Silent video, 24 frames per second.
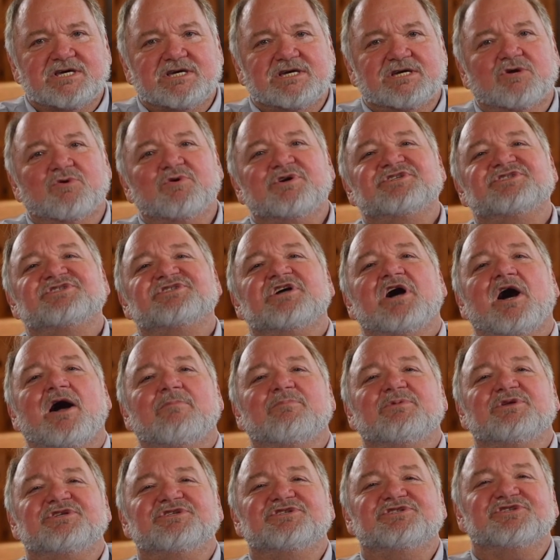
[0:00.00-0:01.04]
Chris
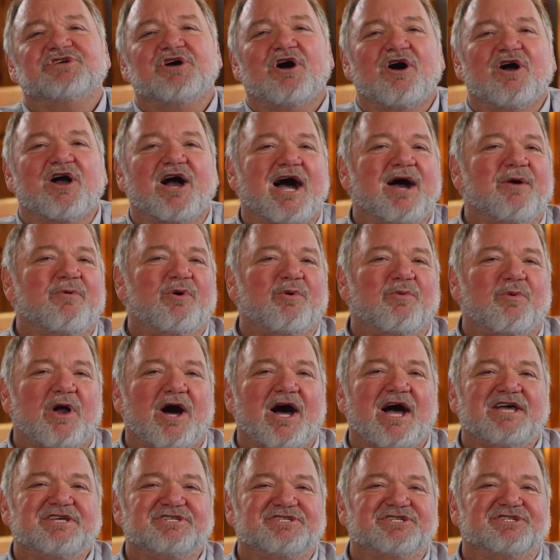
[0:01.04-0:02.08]
Tomlin's song, I Will
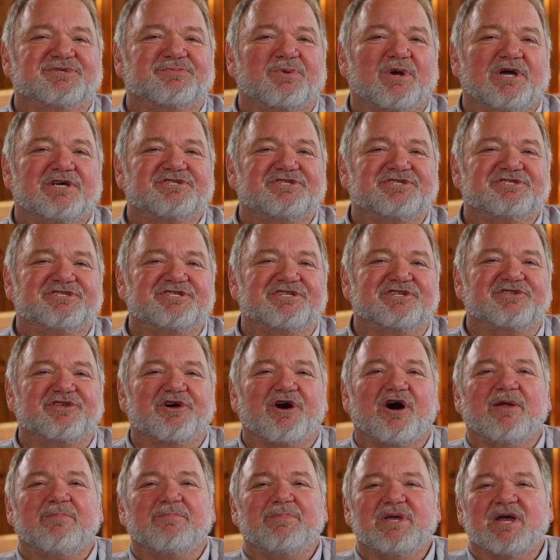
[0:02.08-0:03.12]
Rise, expresses the
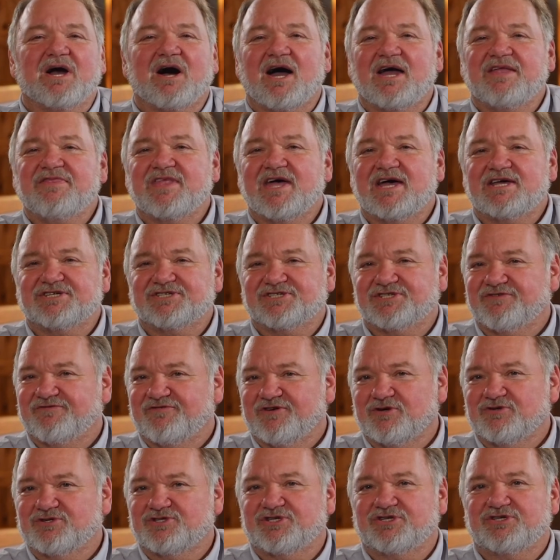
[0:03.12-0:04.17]
thought behind this
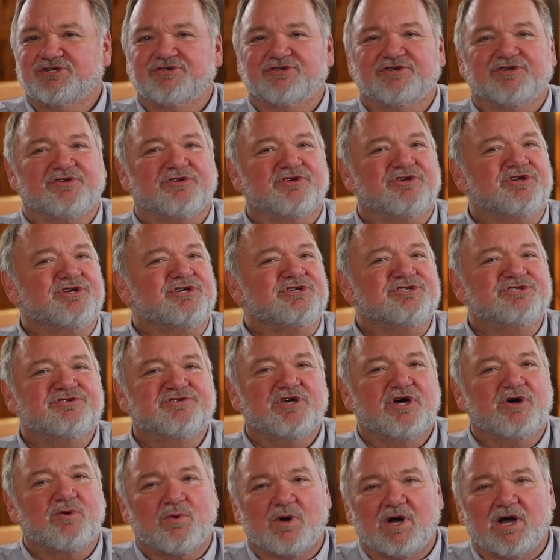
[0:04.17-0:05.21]
devotional
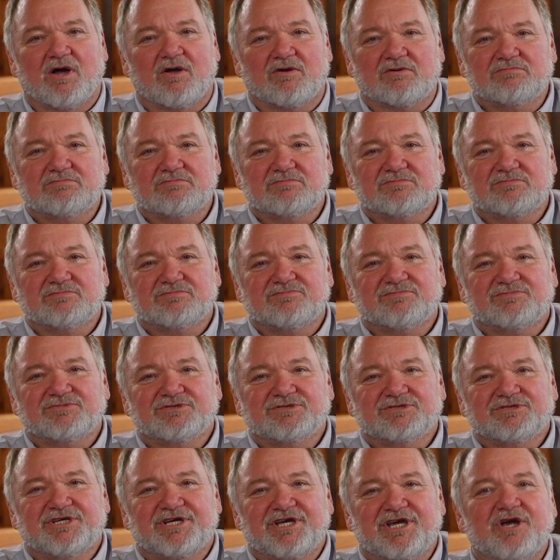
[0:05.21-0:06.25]
so well.
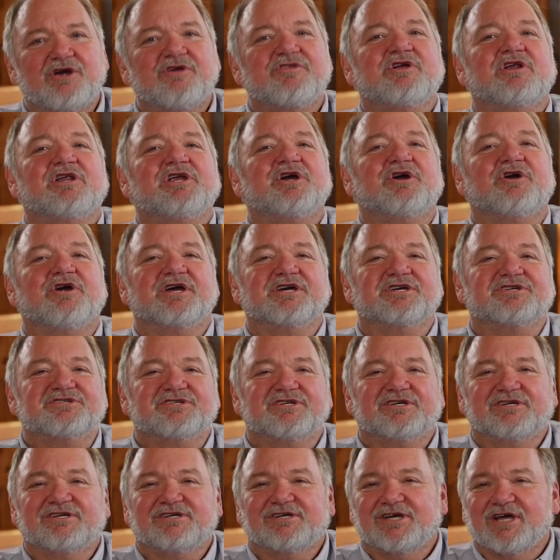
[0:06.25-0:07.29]
Hear the lyrics,
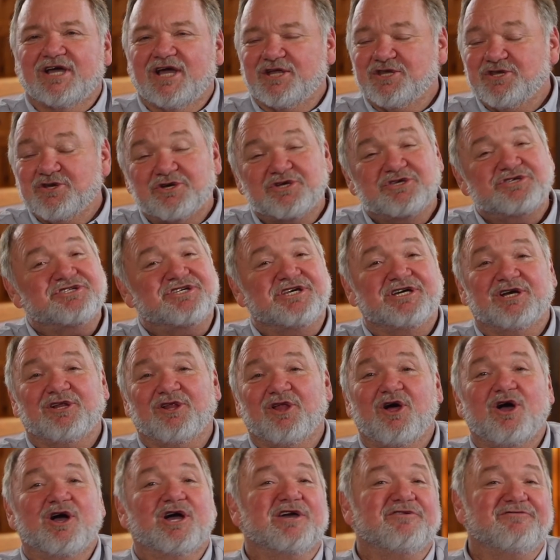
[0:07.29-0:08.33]
and you can sing
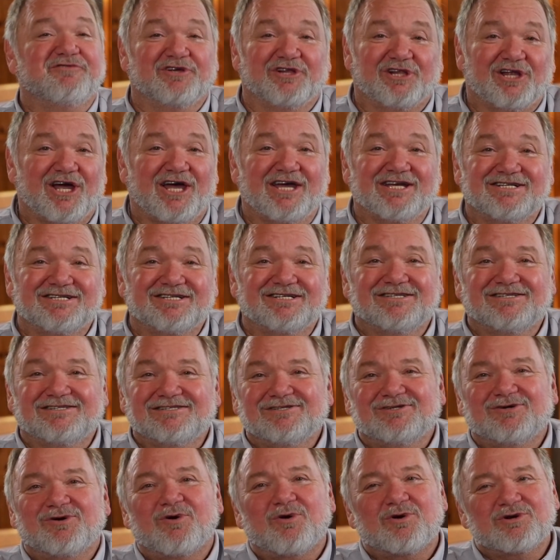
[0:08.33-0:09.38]
along if you like,
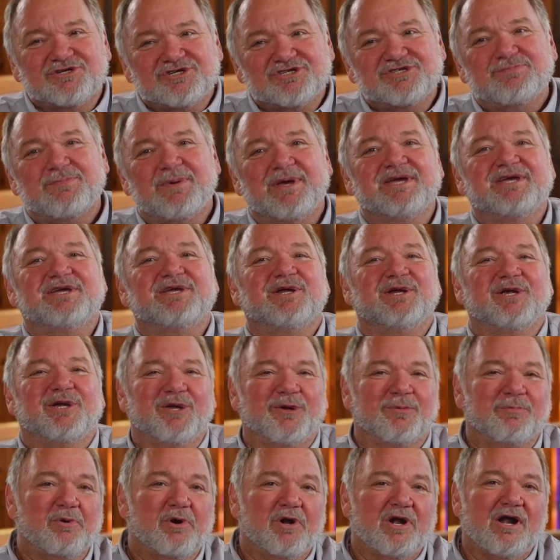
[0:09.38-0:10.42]
or just make it
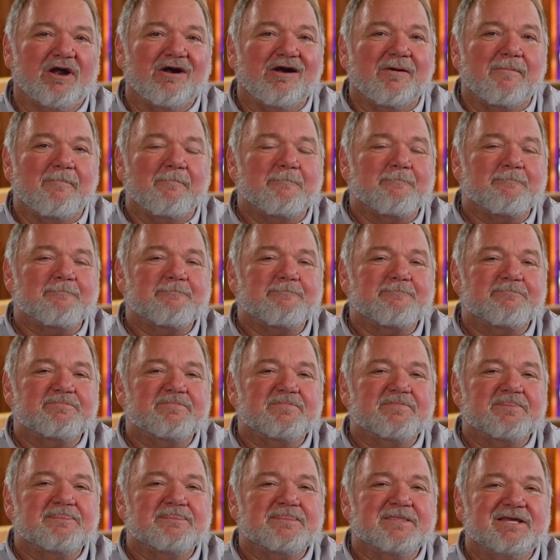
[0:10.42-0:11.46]
your prayer.
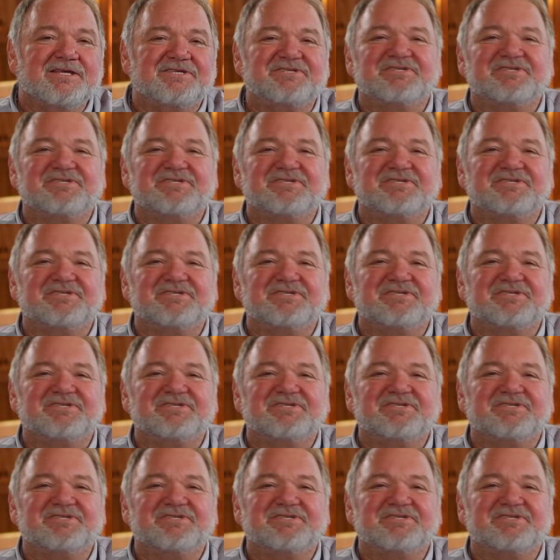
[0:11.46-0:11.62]
It